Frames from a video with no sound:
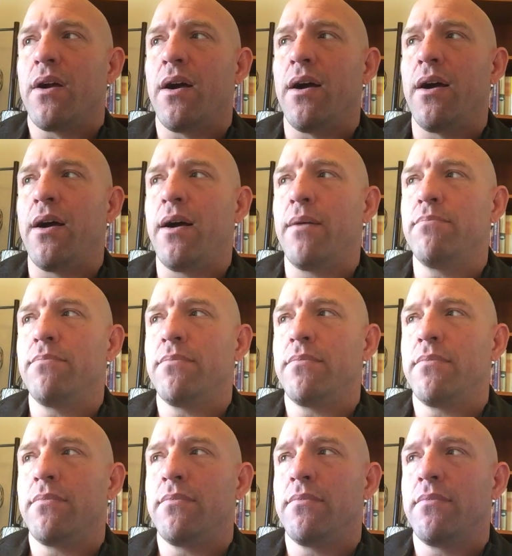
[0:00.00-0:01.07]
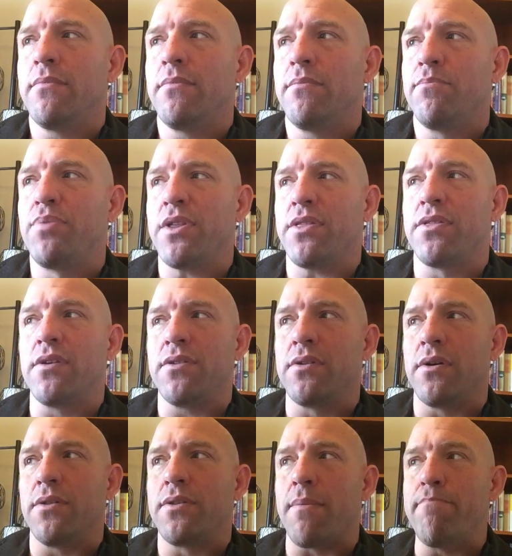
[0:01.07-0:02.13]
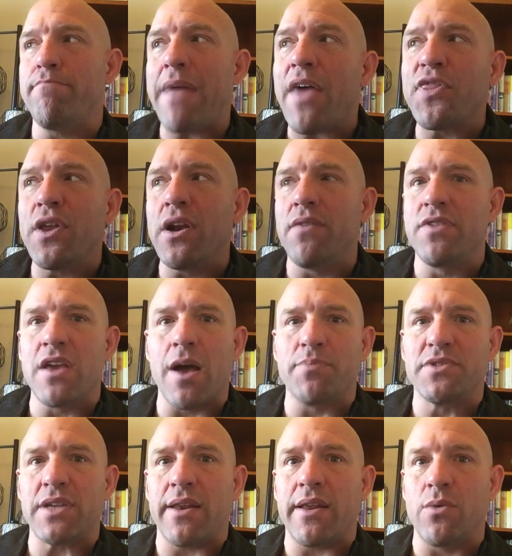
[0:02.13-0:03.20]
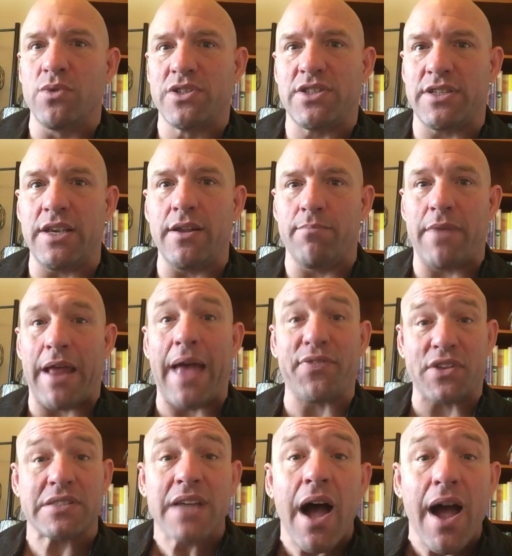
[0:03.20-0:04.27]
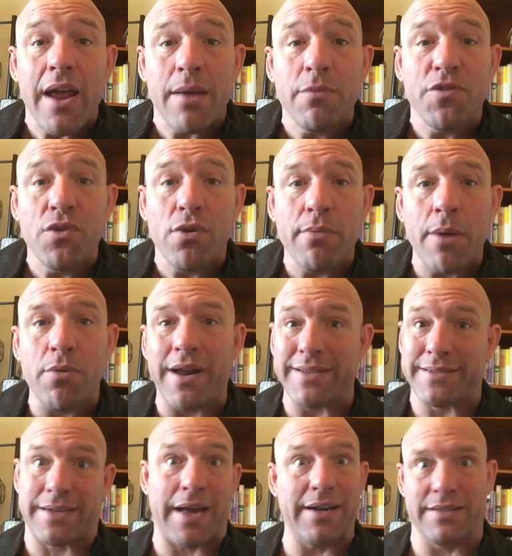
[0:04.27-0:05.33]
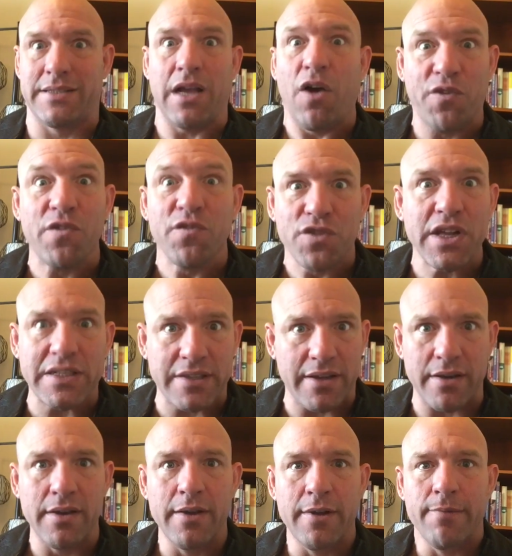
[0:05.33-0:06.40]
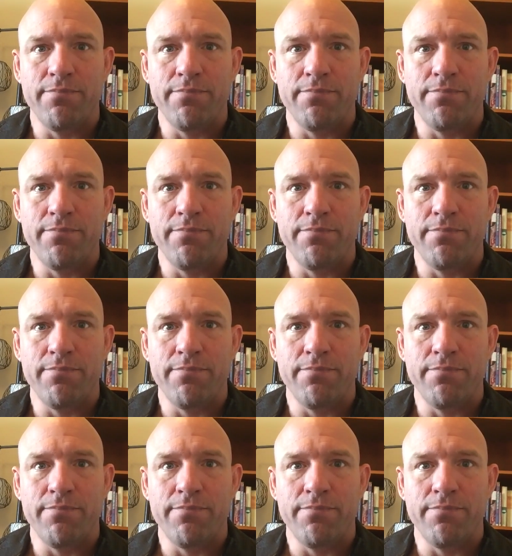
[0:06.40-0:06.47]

But the method of the upset, it was seen at the time, if you remember, as kind of self-inflicted.